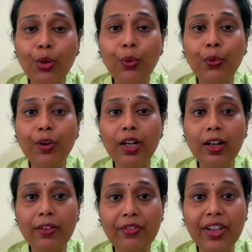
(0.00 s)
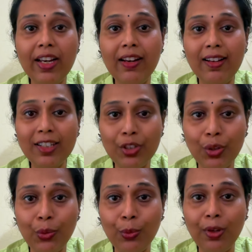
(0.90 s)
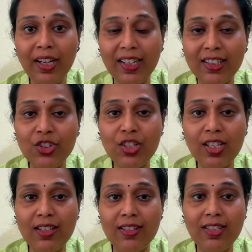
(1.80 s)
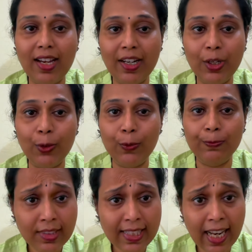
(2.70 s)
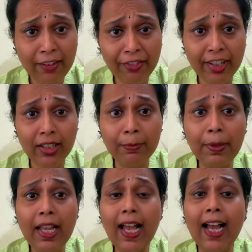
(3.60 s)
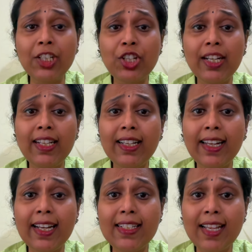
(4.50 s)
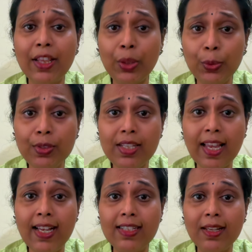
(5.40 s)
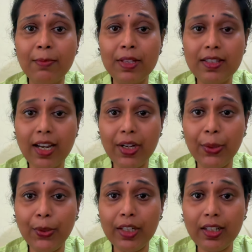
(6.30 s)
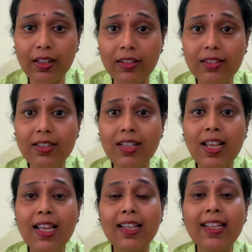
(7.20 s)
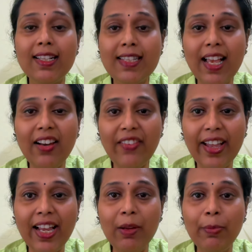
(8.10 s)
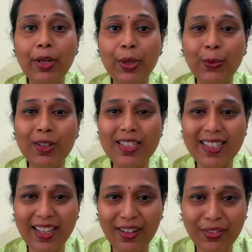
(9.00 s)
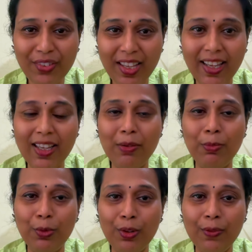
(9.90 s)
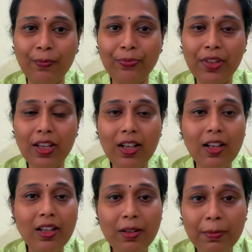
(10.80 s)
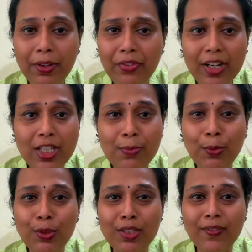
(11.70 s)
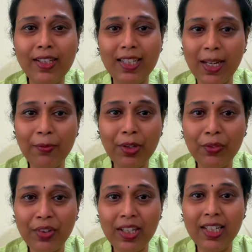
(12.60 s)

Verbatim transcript: you will feel a new energy inside you. Self help actually creates enthusiasm inside you and turns the self help into a self care mode. My friends, most of the time when we